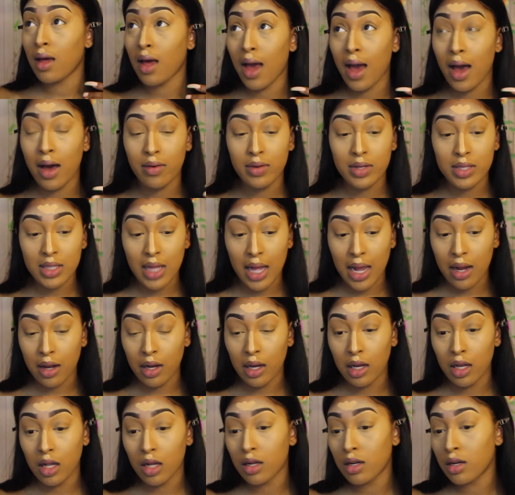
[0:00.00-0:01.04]
I was like
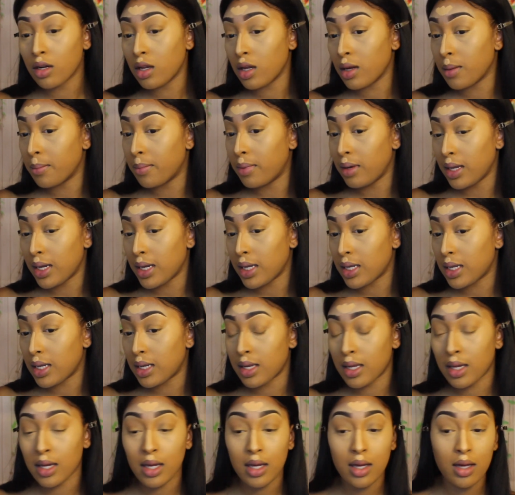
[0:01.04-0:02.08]
literally
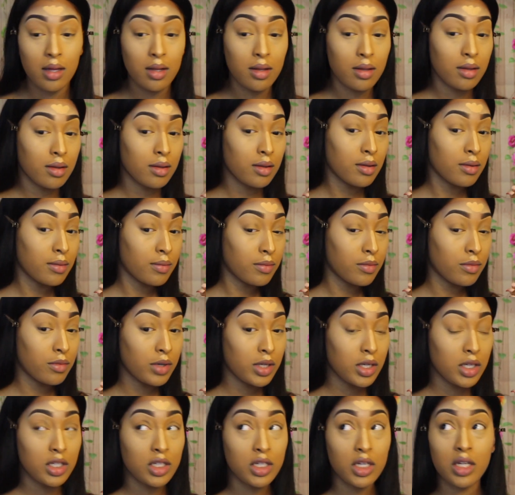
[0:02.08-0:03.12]
blending in
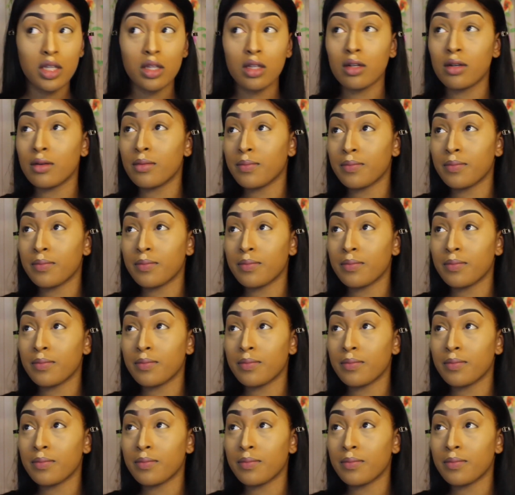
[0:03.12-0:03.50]
with each other.